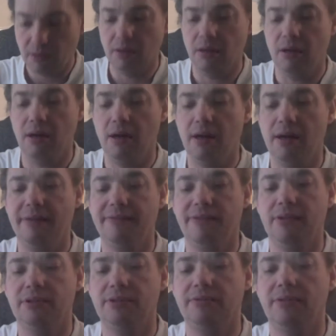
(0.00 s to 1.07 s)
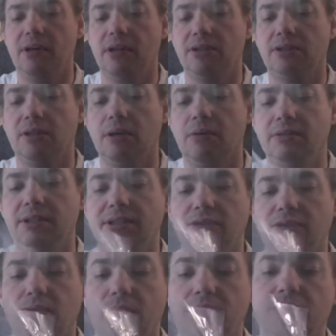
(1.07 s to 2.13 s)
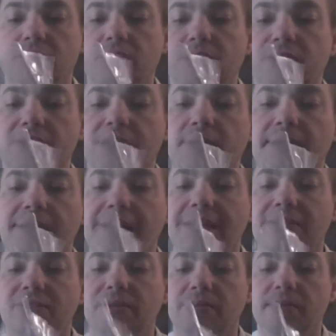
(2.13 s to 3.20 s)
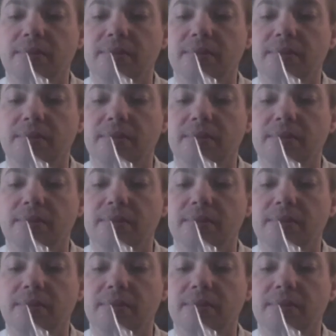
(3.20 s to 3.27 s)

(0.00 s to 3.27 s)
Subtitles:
All right, first of all, let's go with these wheels. Well, looks like we got some